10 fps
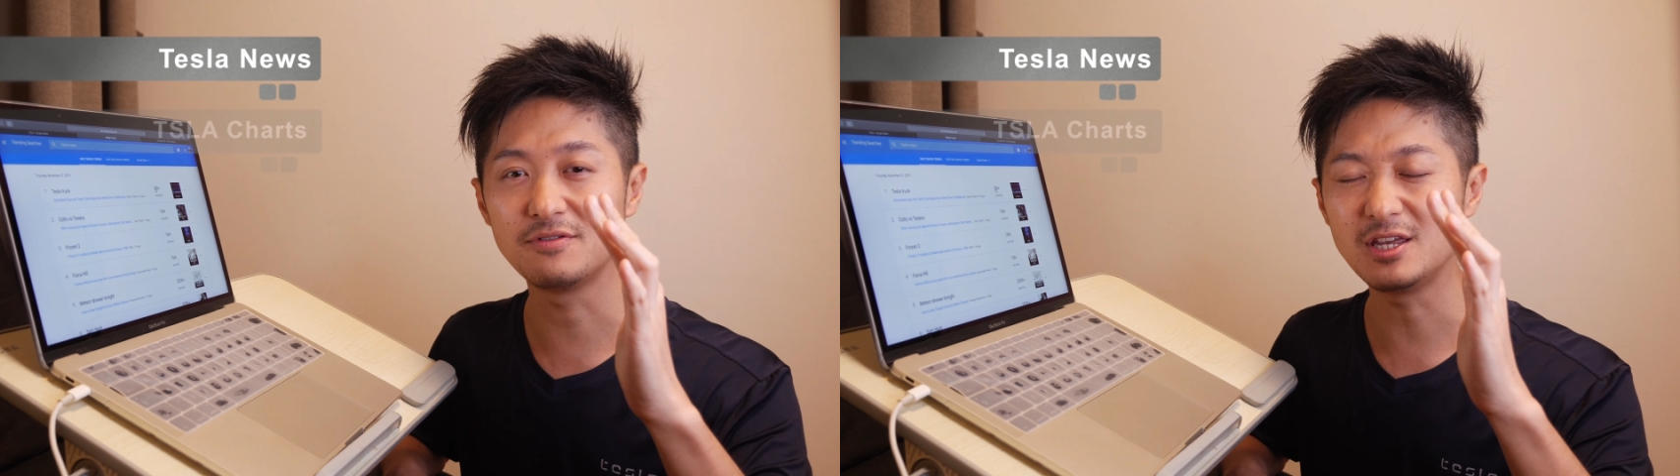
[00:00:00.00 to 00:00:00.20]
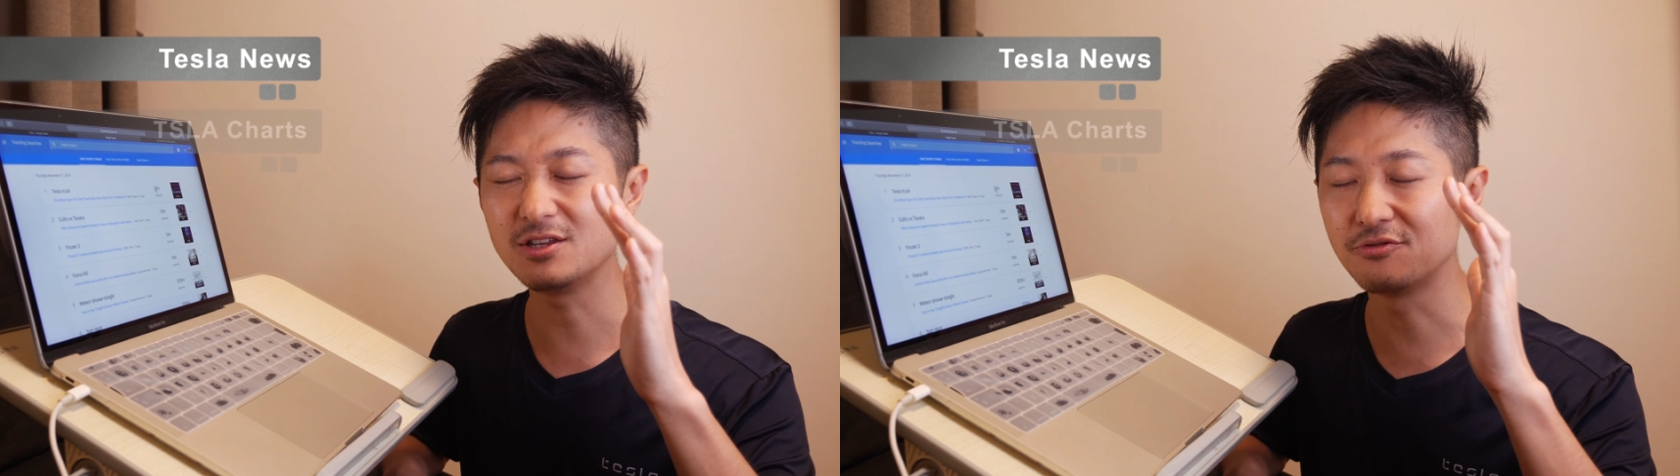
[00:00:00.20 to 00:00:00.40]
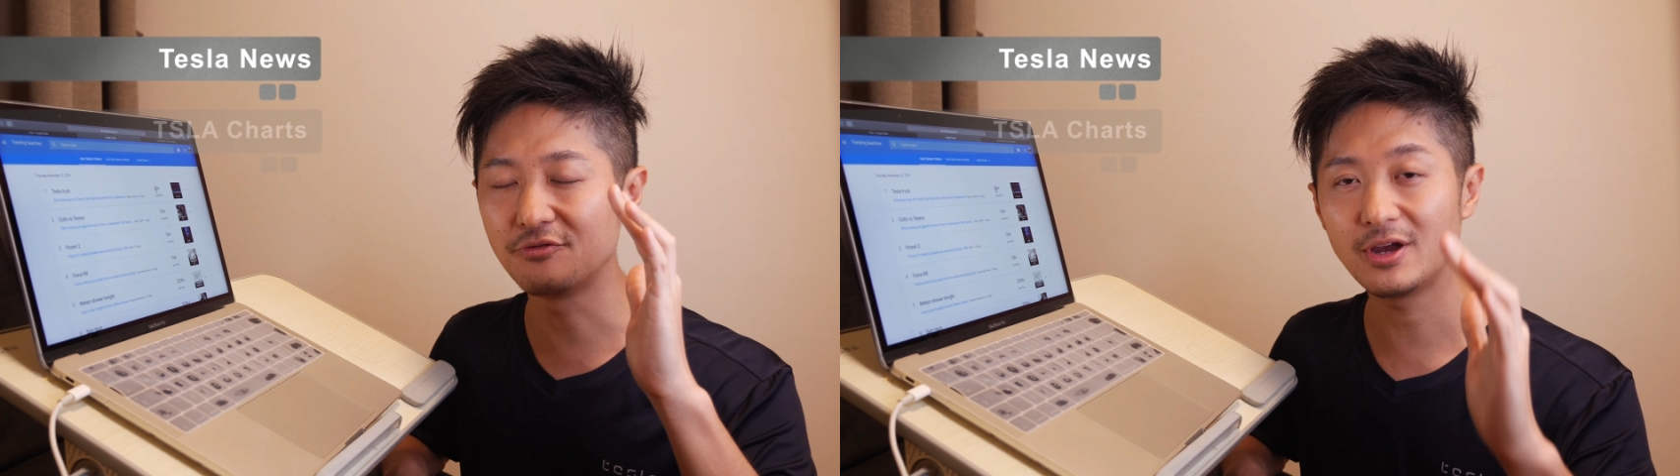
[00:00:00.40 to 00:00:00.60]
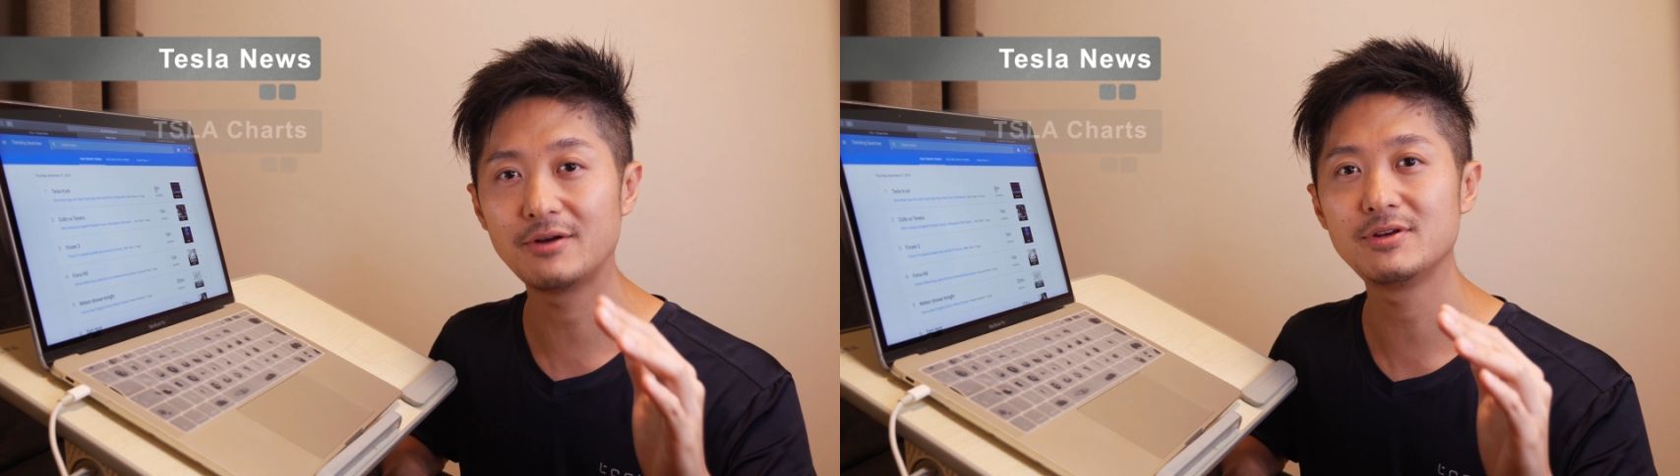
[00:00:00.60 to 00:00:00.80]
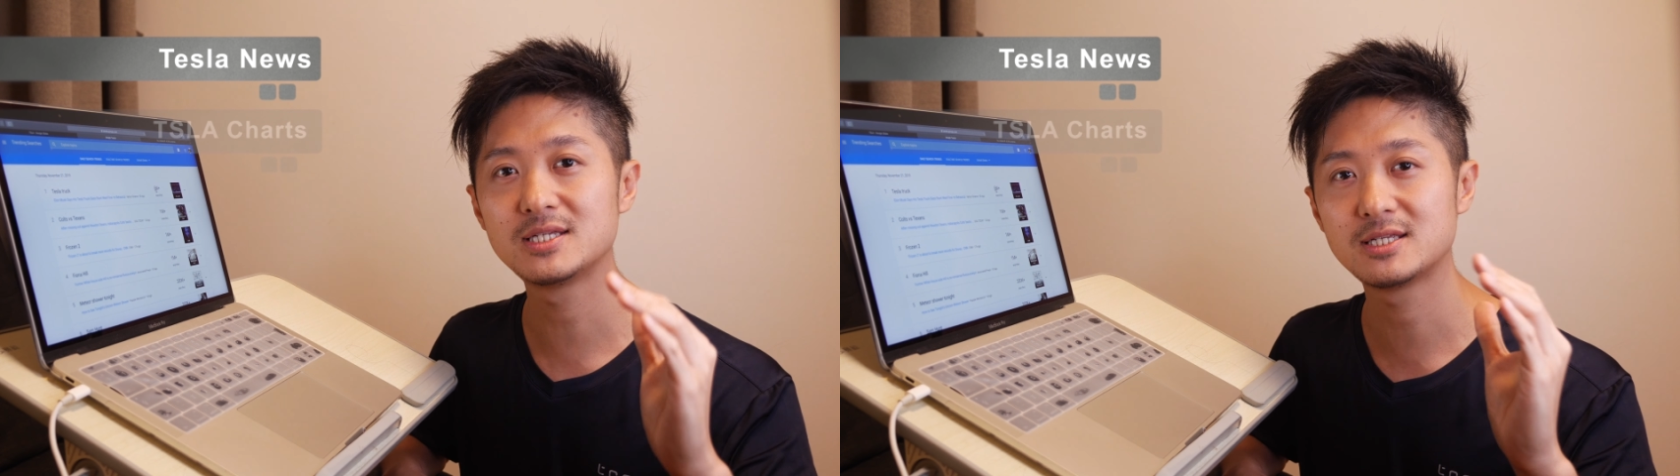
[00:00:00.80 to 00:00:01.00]
It's
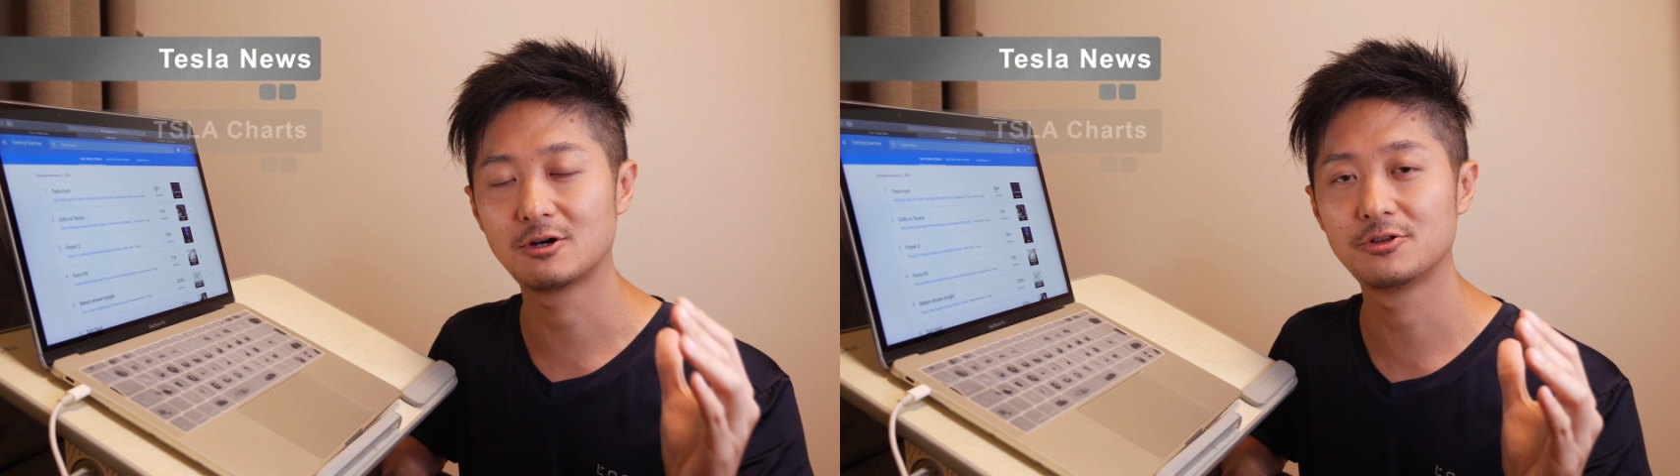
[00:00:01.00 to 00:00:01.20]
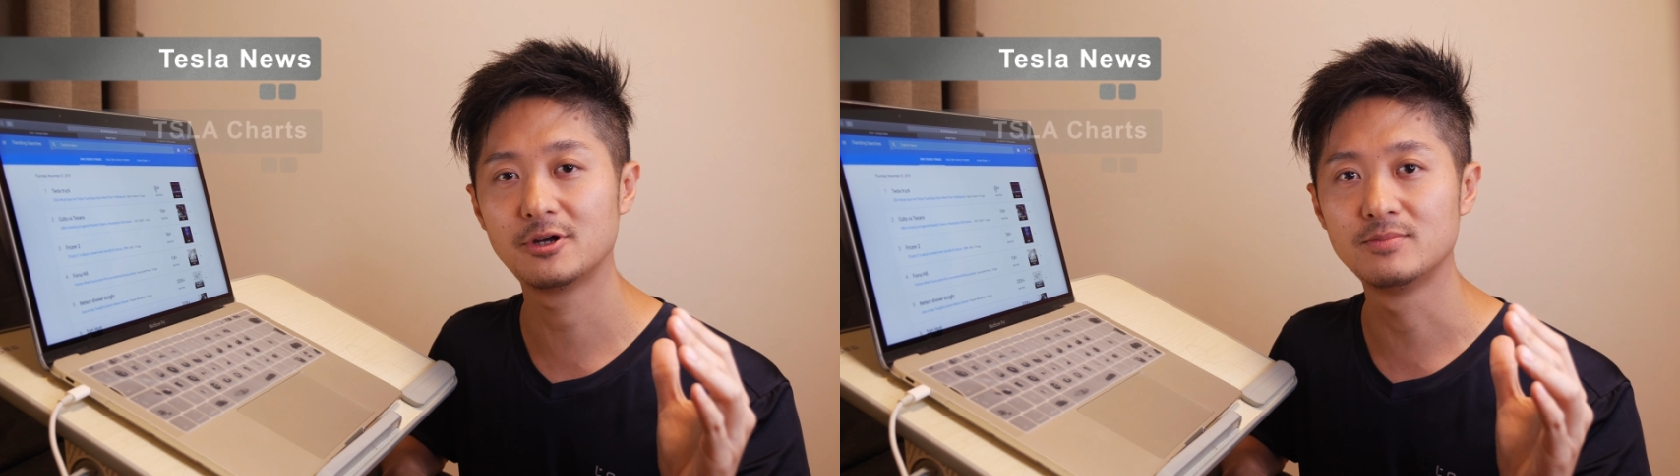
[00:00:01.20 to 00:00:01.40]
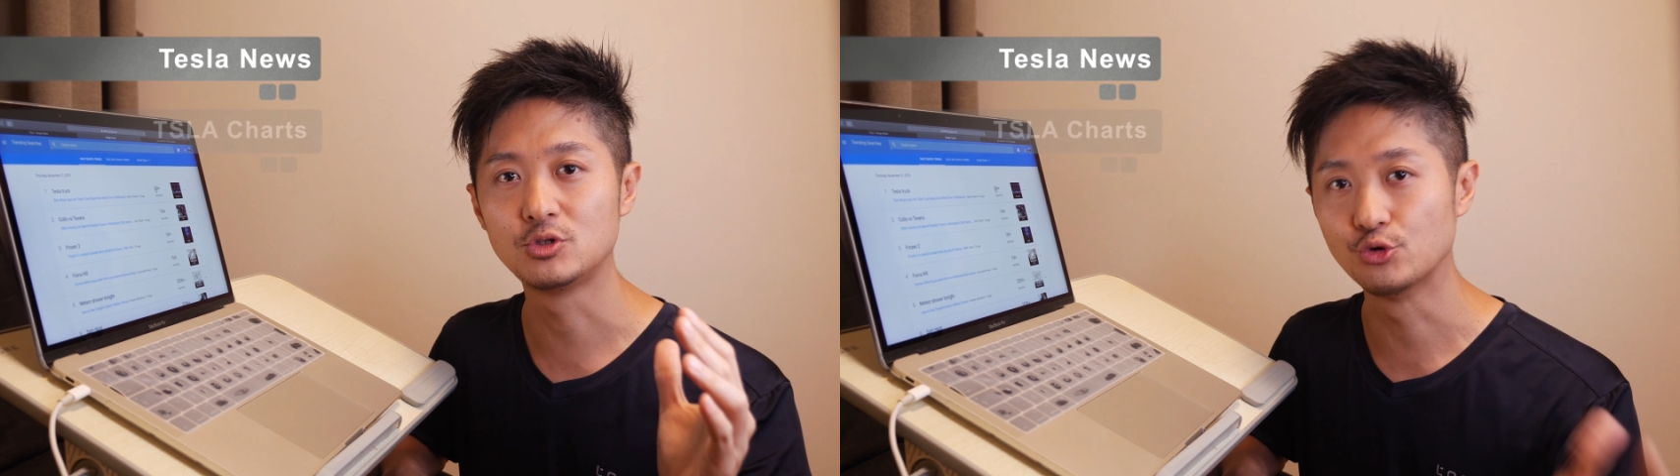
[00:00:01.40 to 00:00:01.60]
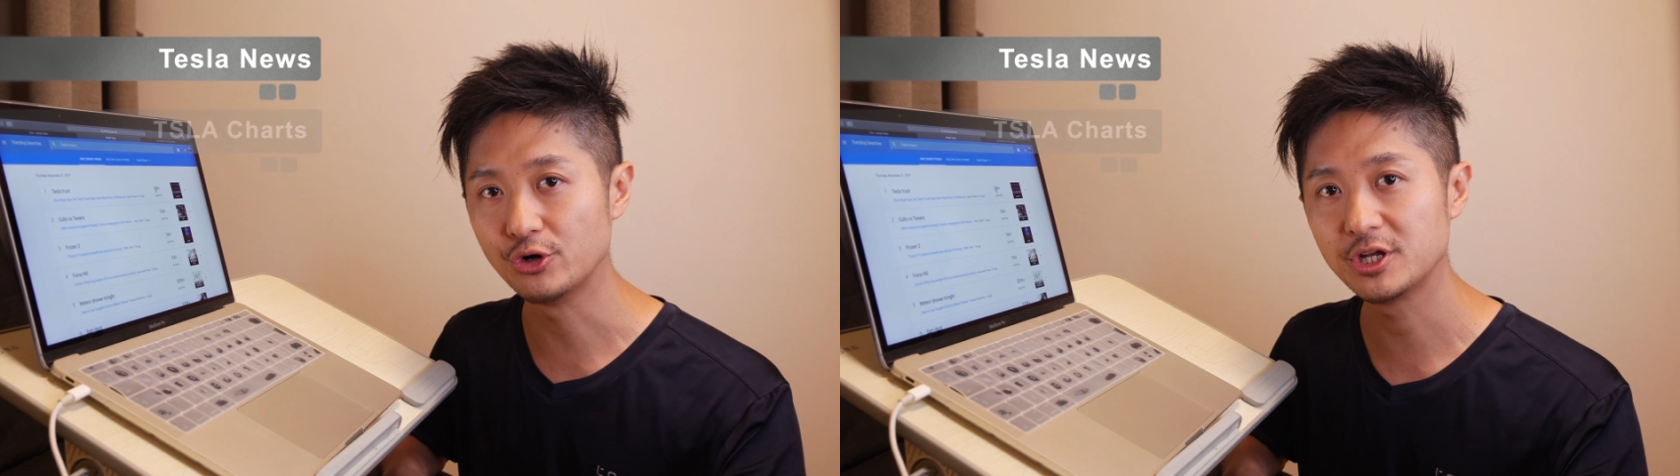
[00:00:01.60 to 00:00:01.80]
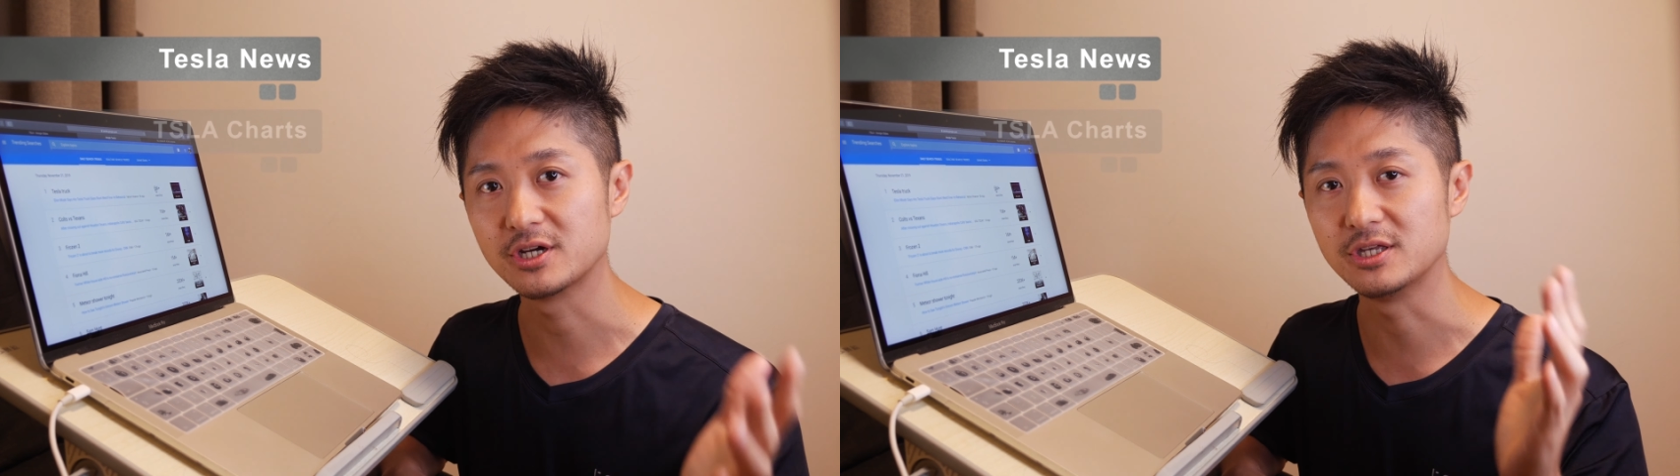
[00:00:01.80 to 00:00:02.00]
very seldom during a